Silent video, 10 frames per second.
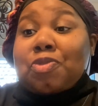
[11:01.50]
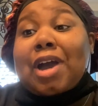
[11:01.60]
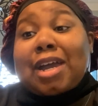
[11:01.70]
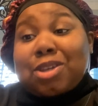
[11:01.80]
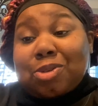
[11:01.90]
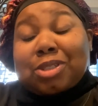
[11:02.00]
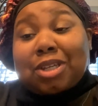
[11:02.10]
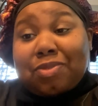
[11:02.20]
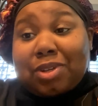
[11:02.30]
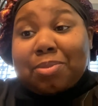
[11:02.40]
find
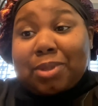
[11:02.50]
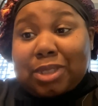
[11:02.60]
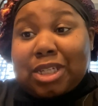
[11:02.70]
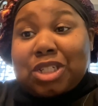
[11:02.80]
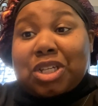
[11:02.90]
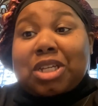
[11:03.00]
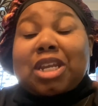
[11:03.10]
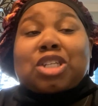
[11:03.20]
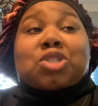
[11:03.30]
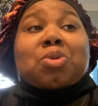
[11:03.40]
yourself in a position
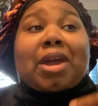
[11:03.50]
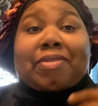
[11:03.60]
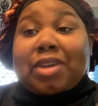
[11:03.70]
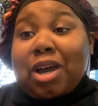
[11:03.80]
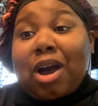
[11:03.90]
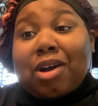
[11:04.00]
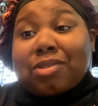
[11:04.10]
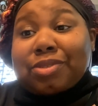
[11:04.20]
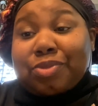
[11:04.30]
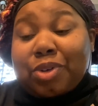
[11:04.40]
that you have the
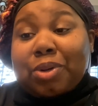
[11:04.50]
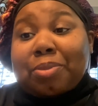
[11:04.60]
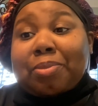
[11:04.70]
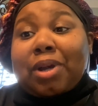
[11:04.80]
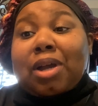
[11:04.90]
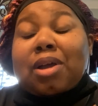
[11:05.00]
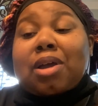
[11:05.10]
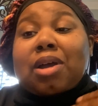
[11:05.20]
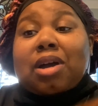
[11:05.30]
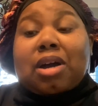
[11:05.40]
cost from
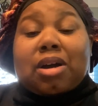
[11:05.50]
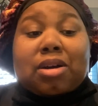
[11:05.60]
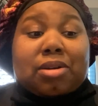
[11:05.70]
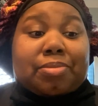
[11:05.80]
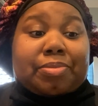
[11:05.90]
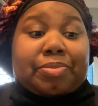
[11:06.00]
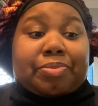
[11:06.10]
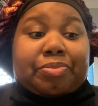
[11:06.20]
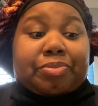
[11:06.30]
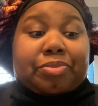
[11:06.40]
um,
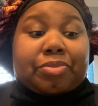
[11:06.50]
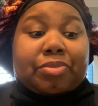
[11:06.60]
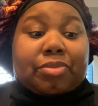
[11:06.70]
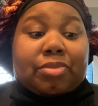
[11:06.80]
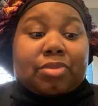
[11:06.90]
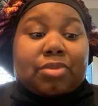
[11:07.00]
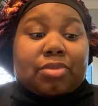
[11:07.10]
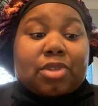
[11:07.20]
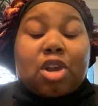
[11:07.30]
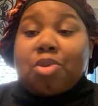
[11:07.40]

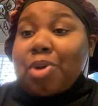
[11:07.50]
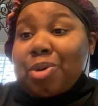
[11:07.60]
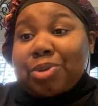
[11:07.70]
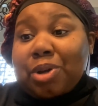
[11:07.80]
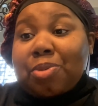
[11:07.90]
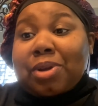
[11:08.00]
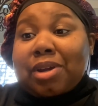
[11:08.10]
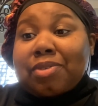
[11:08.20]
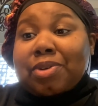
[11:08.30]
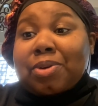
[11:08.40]
corona or
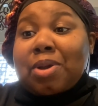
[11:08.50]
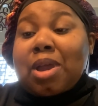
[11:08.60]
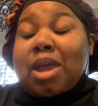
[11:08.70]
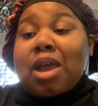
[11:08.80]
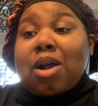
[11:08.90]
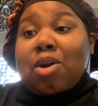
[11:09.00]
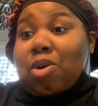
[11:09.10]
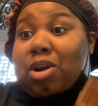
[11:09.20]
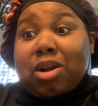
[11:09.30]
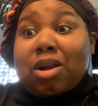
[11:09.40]
whatever,
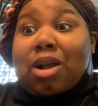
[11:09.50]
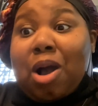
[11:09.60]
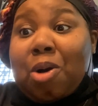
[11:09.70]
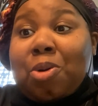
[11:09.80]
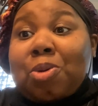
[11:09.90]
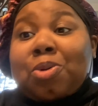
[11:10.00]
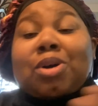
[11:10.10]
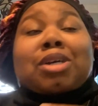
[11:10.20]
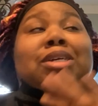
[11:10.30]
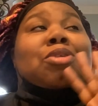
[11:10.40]
or a cold,
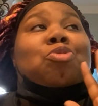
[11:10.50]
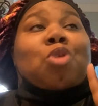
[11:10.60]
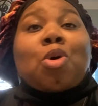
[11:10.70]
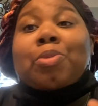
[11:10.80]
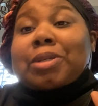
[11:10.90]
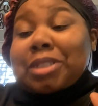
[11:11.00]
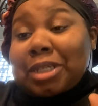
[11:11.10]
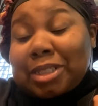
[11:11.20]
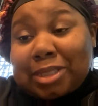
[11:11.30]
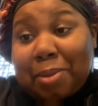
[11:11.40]

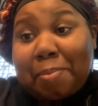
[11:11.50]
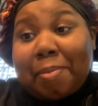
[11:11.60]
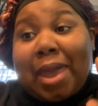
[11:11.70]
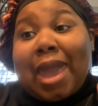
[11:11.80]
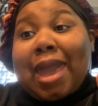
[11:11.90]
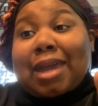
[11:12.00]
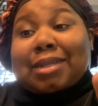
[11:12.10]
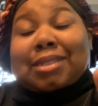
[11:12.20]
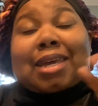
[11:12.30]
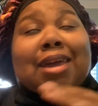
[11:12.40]
Robitussin Max